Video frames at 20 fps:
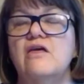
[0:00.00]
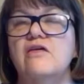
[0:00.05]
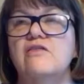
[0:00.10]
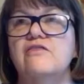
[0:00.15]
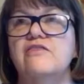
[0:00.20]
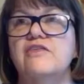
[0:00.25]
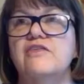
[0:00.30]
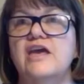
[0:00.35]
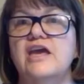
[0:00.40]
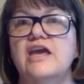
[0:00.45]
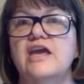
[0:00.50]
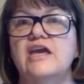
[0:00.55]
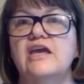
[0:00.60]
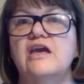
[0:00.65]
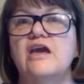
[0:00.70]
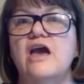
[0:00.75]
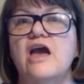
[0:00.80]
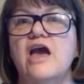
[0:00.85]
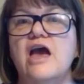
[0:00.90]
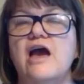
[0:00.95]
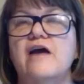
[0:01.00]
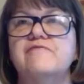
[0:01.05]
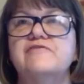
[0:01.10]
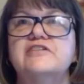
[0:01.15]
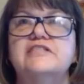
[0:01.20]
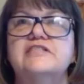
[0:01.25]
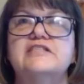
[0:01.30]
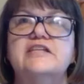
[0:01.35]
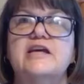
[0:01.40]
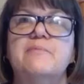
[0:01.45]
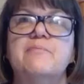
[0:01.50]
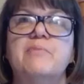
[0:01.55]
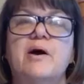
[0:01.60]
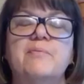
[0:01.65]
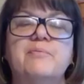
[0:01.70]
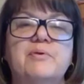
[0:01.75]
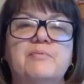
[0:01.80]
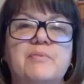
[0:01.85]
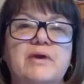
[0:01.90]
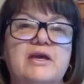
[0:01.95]
they have to step
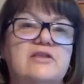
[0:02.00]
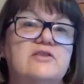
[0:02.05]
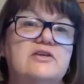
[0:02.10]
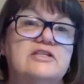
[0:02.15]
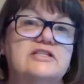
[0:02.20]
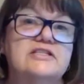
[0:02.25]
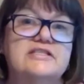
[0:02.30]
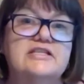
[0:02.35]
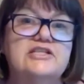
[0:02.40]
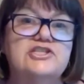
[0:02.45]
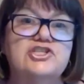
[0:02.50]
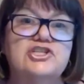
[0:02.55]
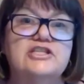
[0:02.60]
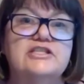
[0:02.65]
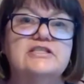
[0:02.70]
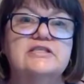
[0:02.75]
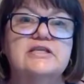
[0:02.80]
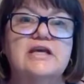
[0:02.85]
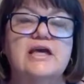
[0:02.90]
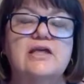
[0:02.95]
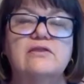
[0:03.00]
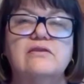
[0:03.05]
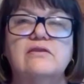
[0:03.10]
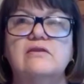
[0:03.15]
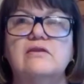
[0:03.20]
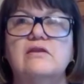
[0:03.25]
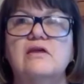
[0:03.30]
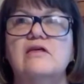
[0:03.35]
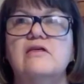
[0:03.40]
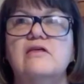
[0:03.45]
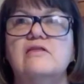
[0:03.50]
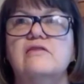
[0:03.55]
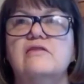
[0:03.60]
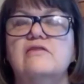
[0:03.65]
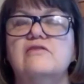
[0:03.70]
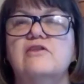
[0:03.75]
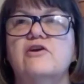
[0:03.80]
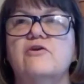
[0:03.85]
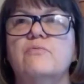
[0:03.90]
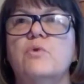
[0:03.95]
up and make the decisions and
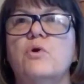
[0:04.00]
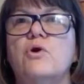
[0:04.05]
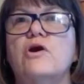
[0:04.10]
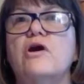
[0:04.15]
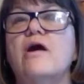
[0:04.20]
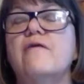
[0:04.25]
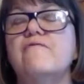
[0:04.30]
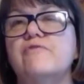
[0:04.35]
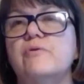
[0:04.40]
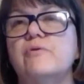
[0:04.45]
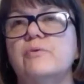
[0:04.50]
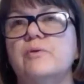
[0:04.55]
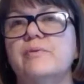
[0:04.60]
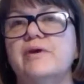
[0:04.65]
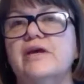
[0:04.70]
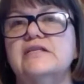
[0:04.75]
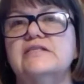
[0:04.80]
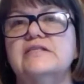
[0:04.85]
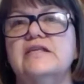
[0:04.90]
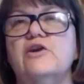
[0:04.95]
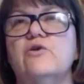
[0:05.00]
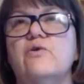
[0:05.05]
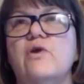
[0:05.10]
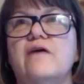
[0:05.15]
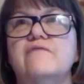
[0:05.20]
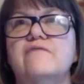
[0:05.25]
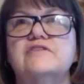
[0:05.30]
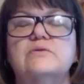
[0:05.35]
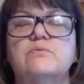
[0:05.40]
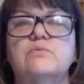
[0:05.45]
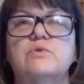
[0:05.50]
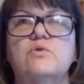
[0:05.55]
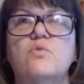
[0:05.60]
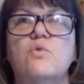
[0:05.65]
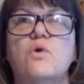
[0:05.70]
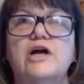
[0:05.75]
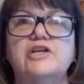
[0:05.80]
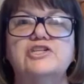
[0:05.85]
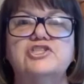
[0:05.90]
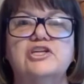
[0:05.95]
they're more comfortable because they don't have someone
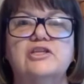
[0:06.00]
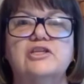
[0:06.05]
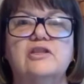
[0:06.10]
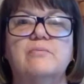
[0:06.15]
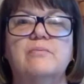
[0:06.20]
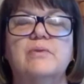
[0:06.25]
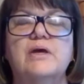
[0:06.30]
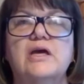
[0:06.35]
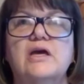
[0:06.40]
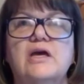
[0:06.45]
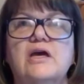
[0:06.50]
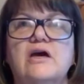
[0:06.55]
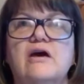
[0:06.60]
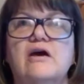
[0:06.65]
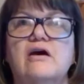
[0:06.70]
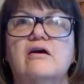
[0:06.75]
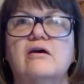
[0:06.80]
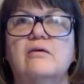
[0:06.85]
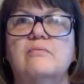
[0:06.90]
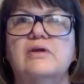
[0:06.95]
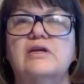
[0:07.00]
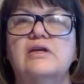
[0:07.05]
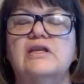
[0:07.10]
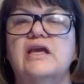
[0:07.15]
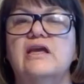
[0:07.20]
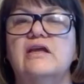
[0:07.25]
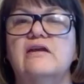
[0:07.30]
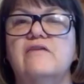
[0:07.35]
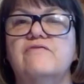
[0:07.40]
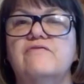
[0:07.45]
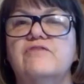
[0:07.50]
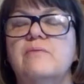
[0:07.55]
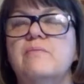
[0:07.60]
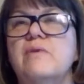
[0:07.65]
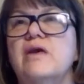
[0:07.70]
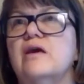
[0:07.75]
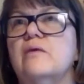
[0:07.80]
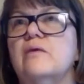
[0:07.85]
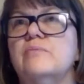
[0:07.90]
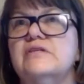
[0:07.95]
watching them um, and if they
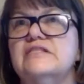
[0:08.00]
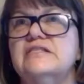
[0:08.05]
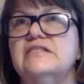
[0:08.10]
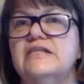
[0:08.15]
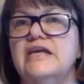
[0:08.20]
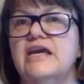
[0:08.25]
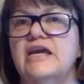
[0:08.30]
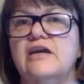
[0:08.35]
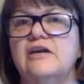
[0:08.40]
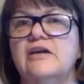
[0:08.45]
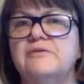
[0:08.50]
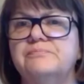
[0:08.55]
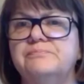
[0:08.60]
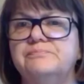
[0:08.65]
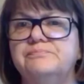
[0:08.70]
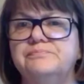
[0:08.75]
make a mistake